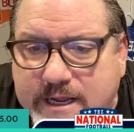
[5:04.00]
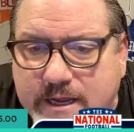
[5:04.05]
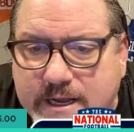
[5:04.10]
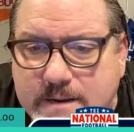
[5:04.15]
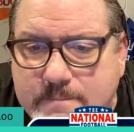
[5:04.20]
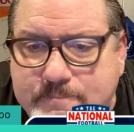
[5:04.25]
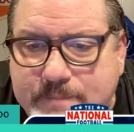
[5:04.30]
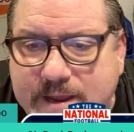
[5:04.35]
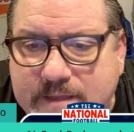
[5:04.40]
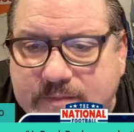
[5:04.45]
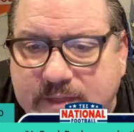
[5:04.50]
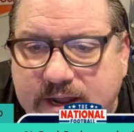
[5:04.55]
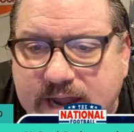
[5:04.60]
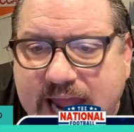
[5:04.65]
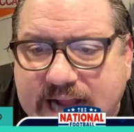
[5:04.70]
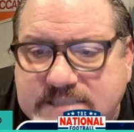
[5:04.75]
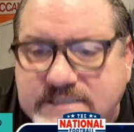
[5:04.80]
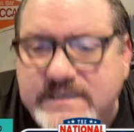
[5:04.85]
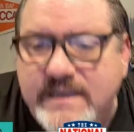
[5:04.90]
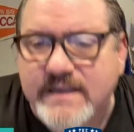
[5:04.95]
going to be the
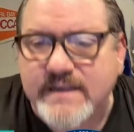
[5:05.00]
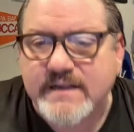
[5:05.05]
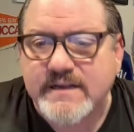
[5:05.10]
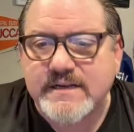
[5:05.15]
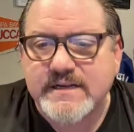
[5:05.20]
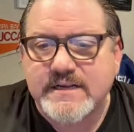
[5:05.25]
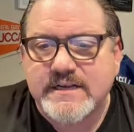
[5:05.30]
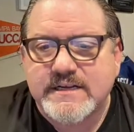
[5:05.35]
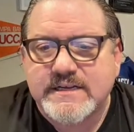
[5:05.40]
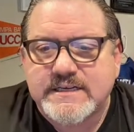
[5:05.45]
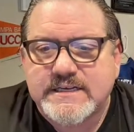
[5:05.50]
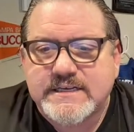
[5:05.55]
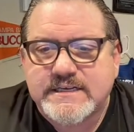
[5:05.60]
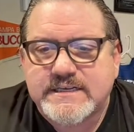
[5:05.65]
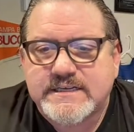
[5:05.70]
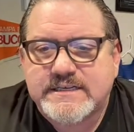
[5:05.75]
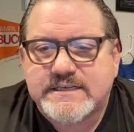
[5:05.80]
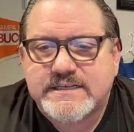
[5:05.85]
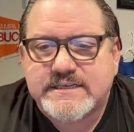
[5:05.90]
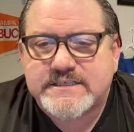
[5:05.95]
next
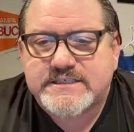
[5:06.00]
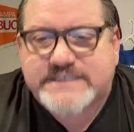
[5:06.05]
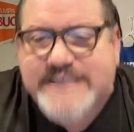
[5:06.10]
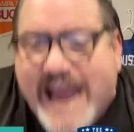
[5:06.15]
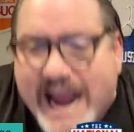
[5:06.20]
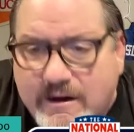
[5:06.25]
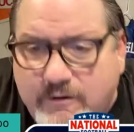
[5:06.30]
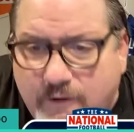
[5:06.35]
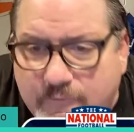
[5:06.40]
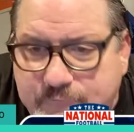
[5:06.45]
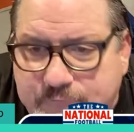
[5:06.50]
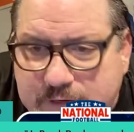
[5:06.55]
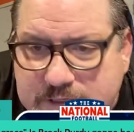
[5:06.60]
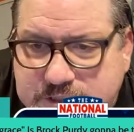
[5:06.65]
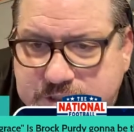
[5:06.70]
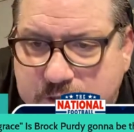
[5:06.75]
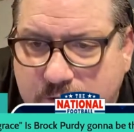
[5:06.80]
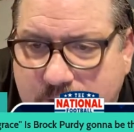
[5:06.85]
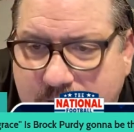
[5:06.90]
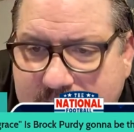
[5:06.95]

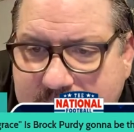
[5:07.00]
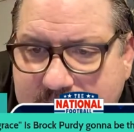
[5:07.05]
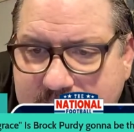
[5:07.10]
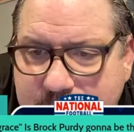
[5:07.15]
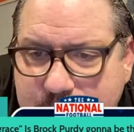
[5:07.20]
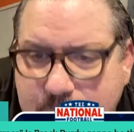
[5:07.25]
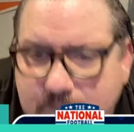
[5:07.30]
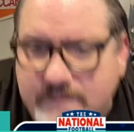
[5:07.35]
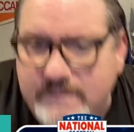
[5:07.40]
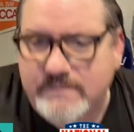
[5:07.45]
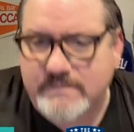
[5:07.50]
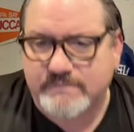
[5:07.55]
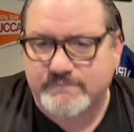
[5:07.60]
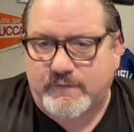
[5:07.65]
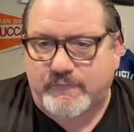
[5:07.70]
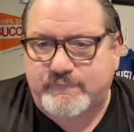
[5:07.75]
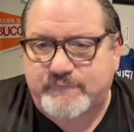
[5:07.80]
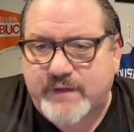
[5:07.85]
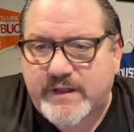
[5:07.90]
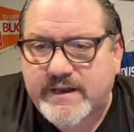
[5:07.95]
sacrificial lamb,
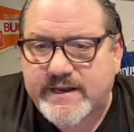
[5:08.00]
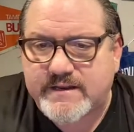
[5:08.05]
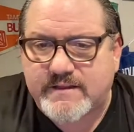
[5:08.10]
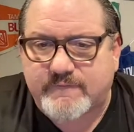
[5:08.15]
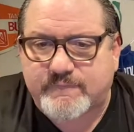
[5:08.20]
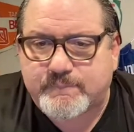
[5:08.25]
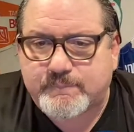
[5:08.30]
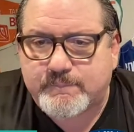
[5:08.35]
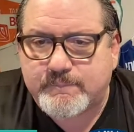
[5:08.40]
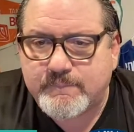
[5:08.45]
fulfilling the